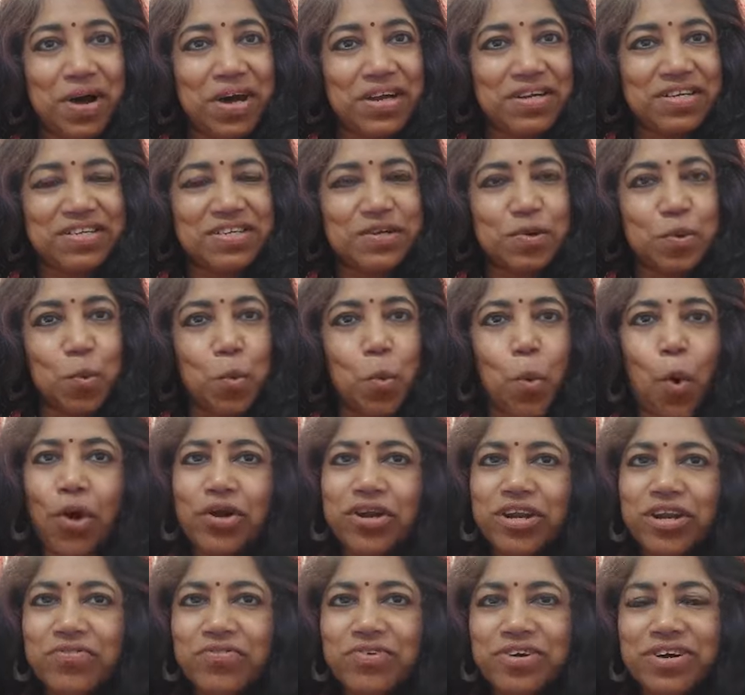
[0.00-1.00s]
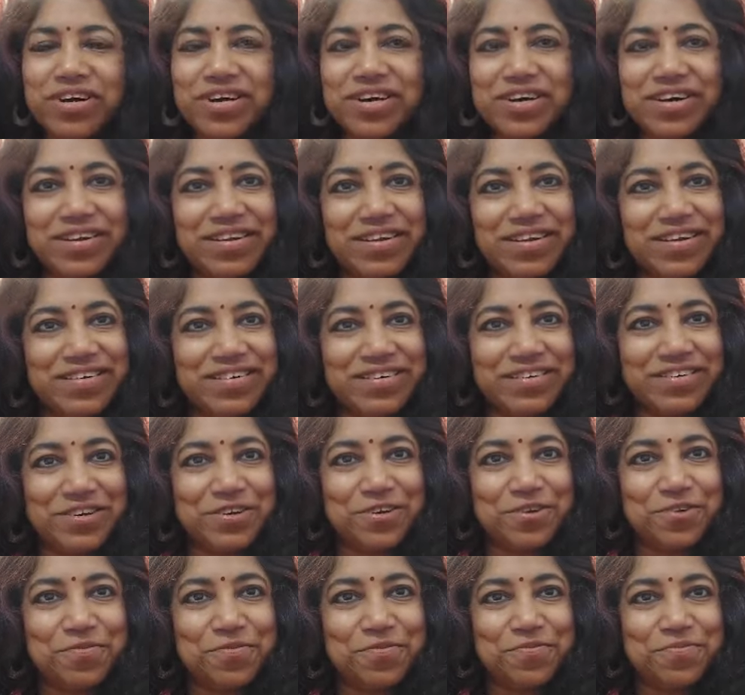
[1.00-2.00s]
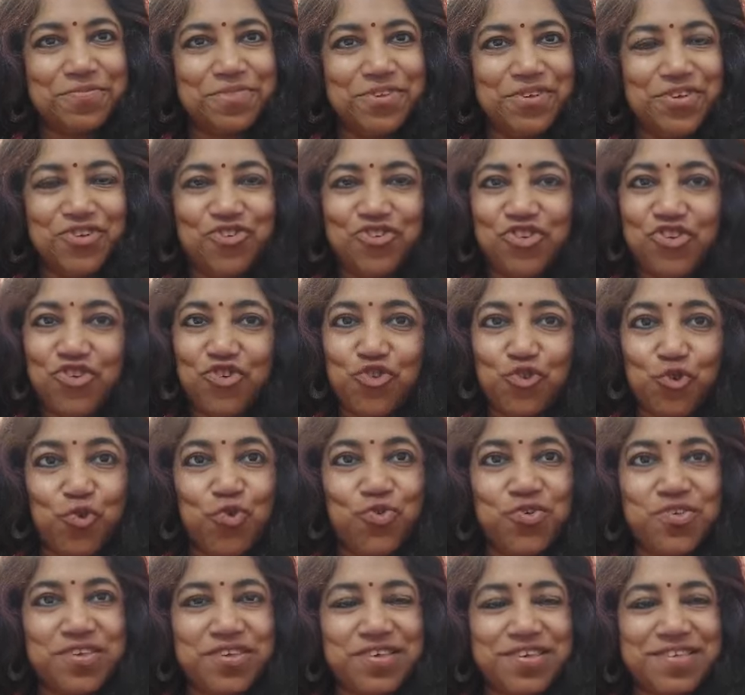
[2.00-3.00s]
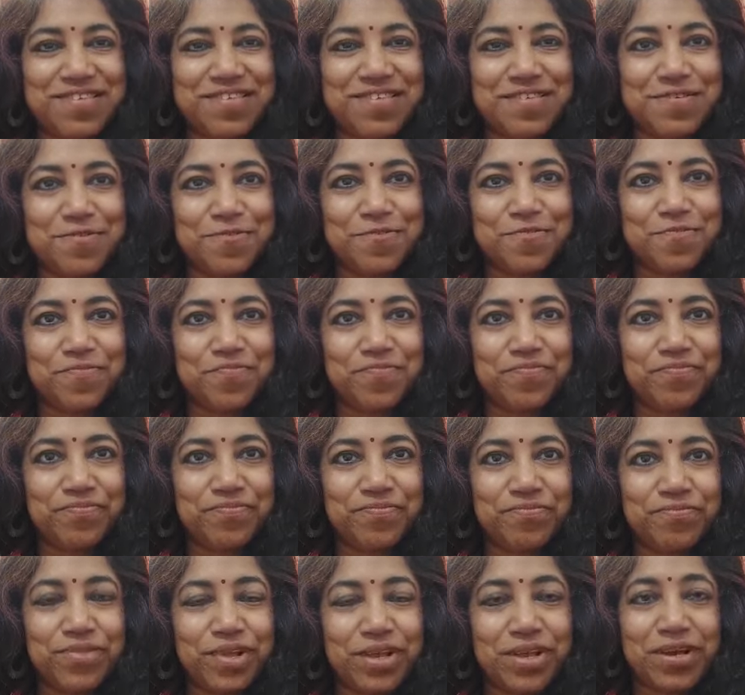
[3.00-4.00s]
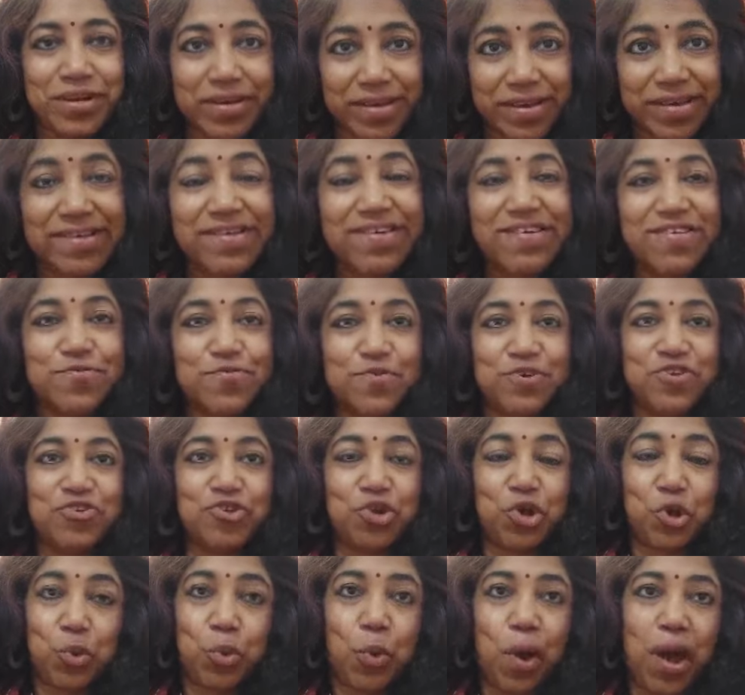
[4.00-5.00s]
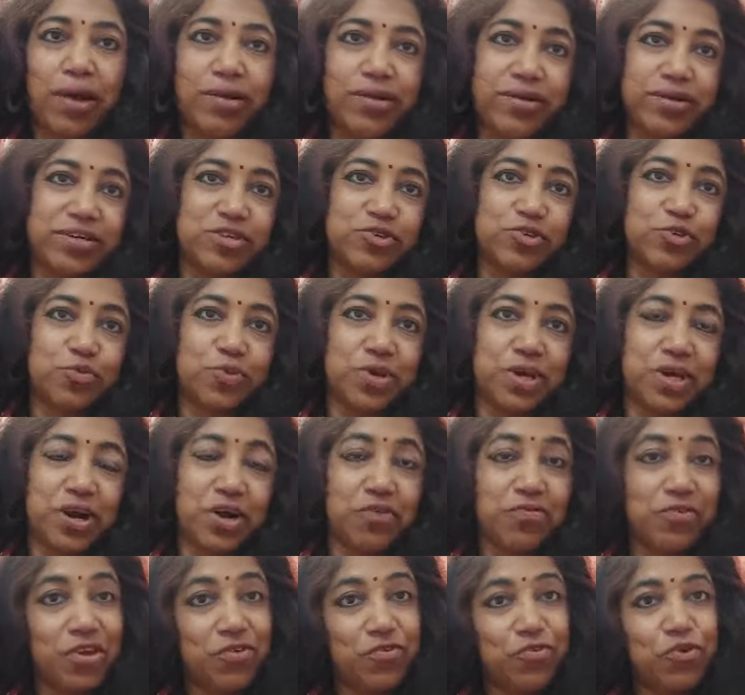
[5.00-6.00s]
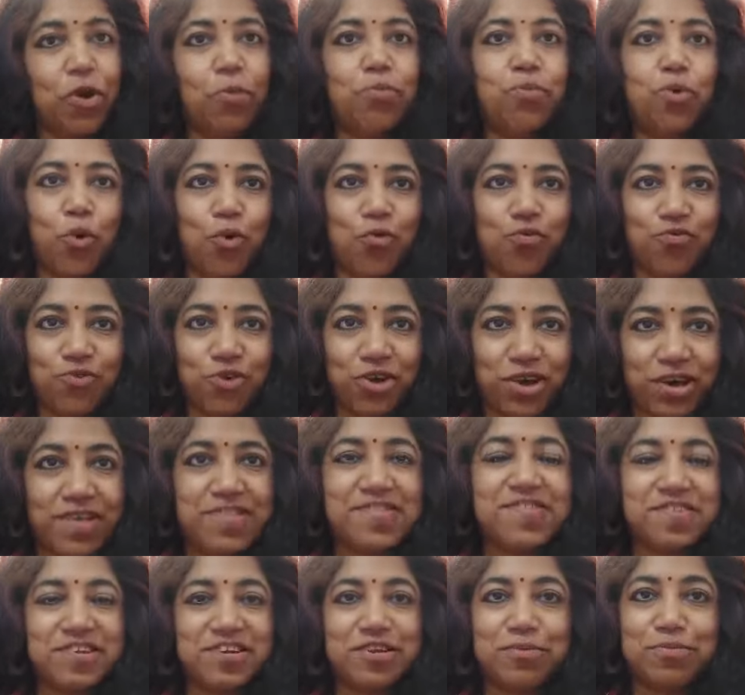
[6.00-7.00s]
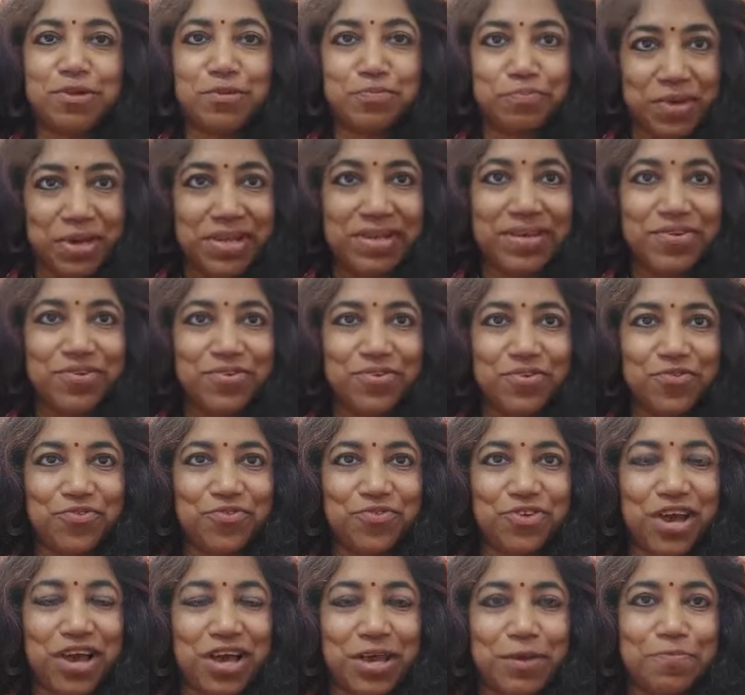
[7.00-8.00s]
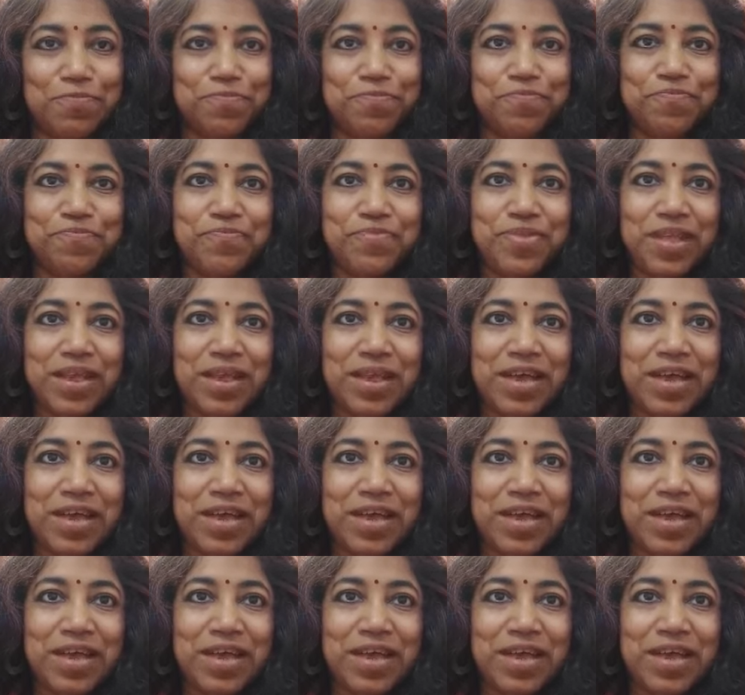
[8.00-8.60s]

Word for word: But whatever career she chooses, careers which require her to be away from home for considerable periods of time,